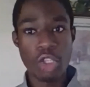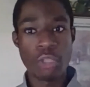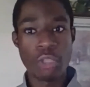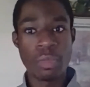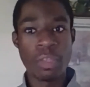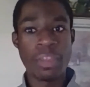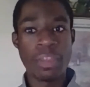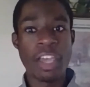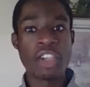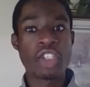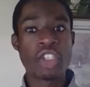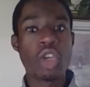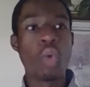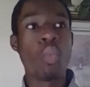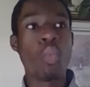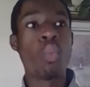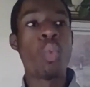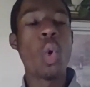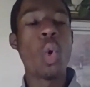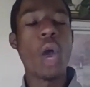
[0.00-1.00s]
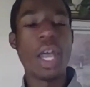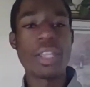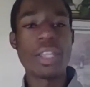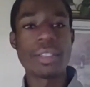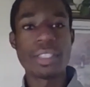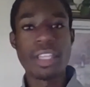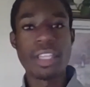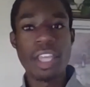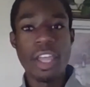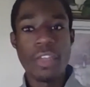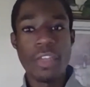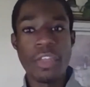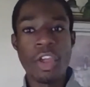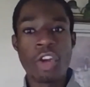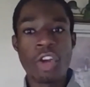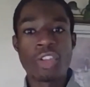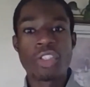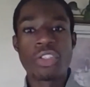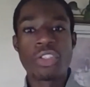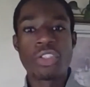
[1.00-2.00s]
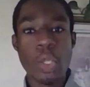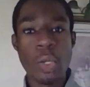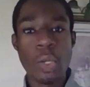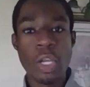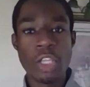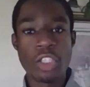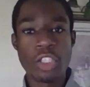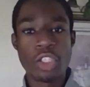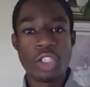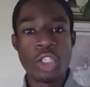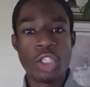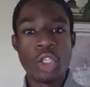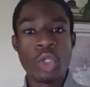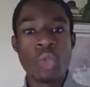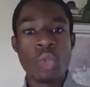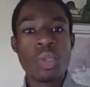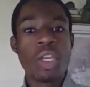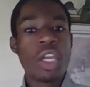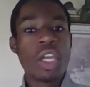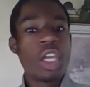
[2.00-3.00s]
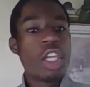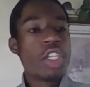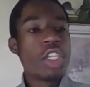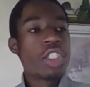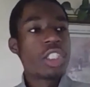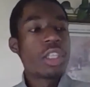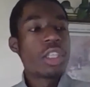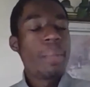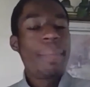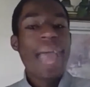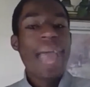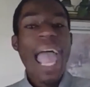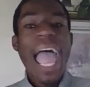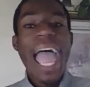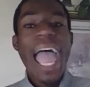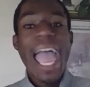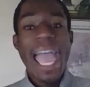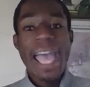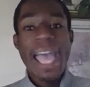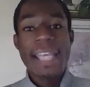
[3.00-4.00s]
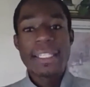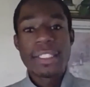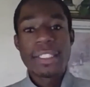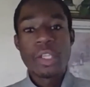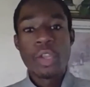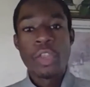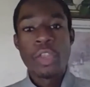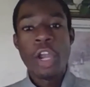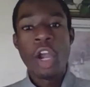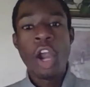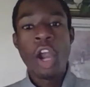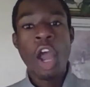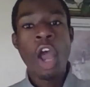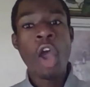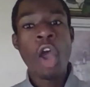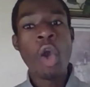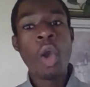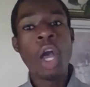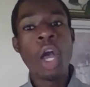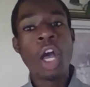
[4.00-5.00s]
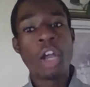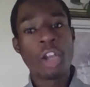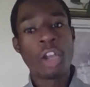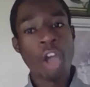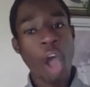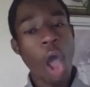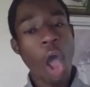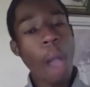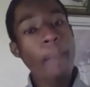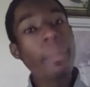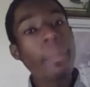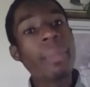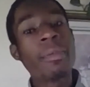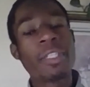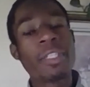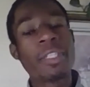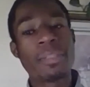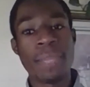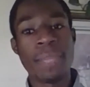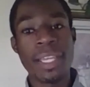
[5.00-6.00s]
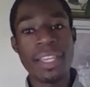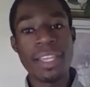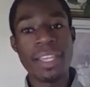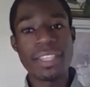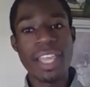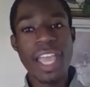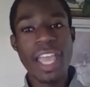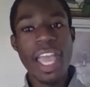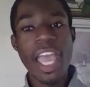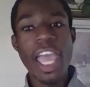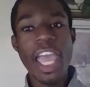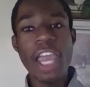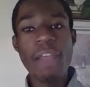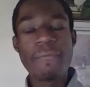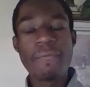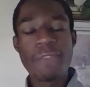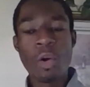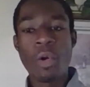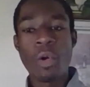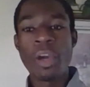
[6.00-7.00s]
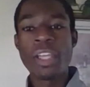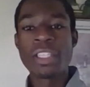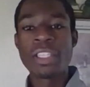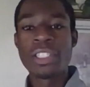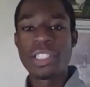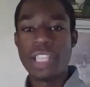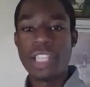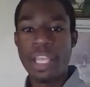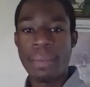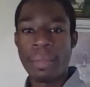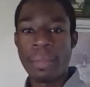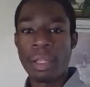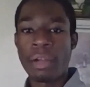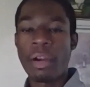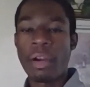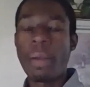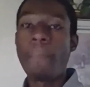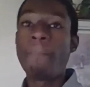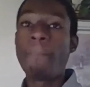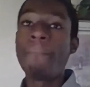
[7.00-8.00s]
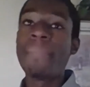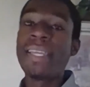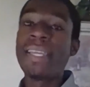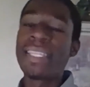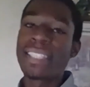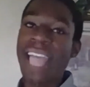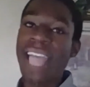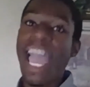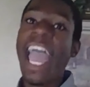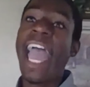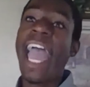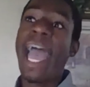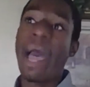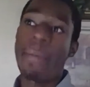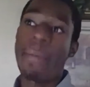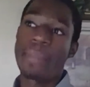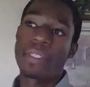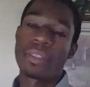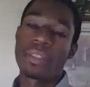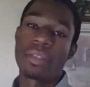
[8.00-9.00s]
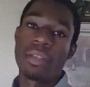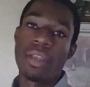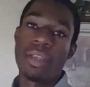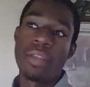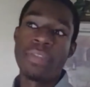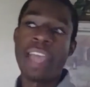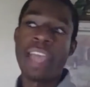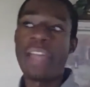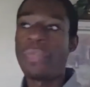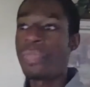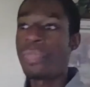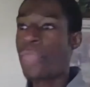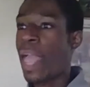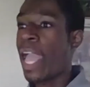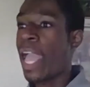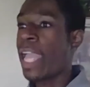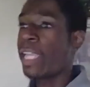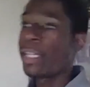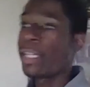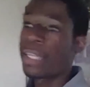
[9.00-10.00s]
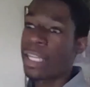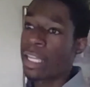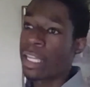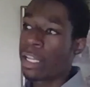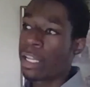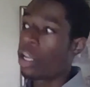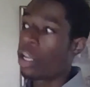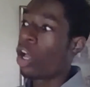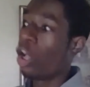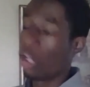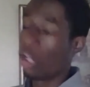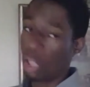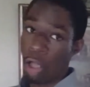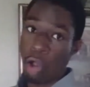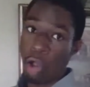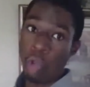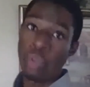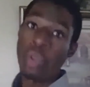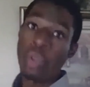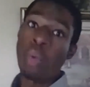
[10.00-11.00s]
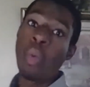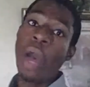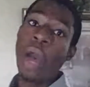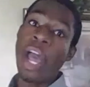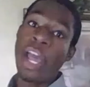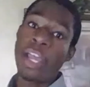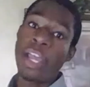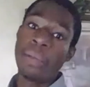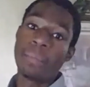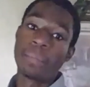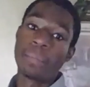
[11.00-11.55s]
they should want their students to surpass their own accomplishment and avoid similar mishaps that they did along the way.